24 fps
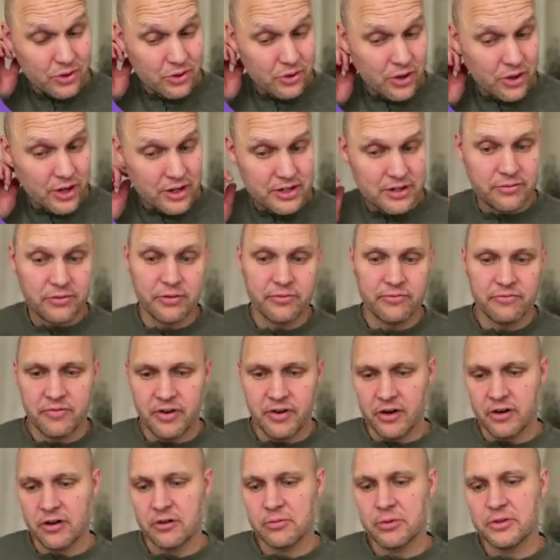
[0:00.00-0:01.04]
create different
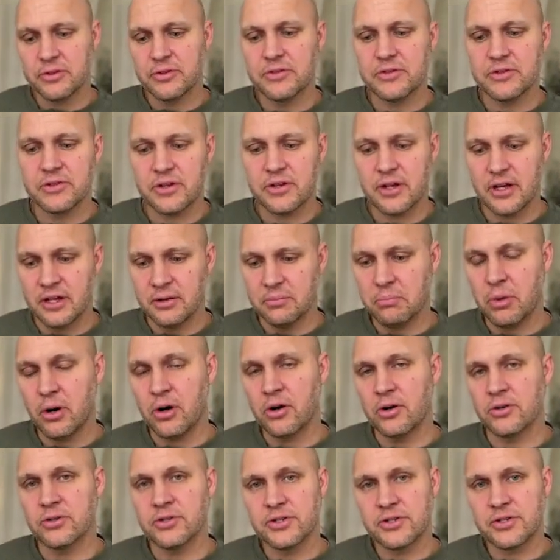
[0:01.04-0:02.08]
variables and
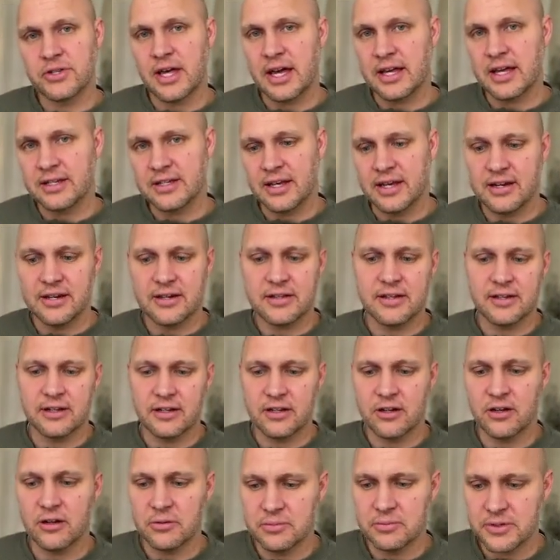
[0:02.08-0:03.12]
parse that data that
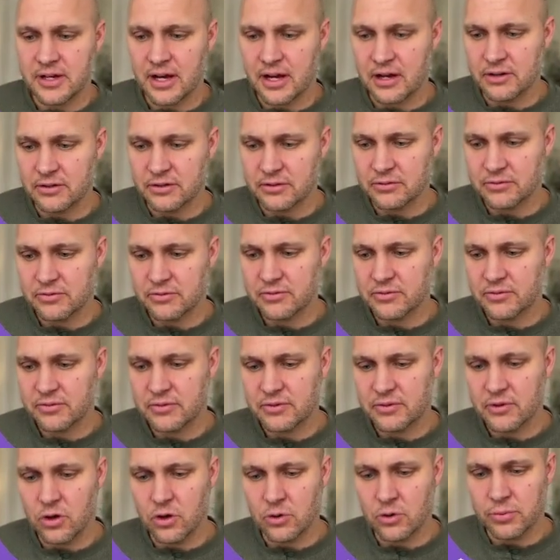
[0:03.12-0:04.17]
comes out of
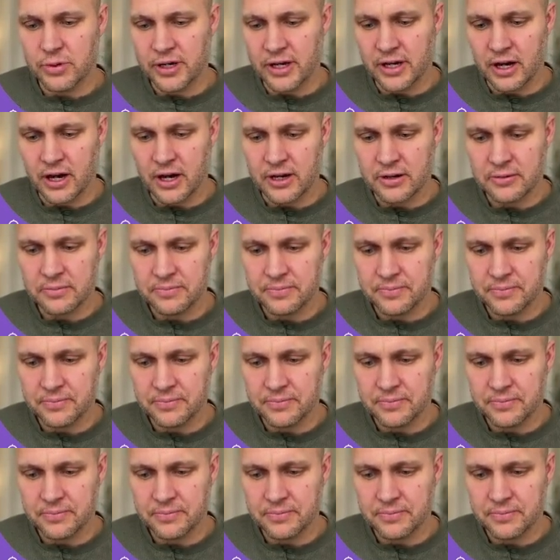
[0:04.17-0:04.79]
OpenAI.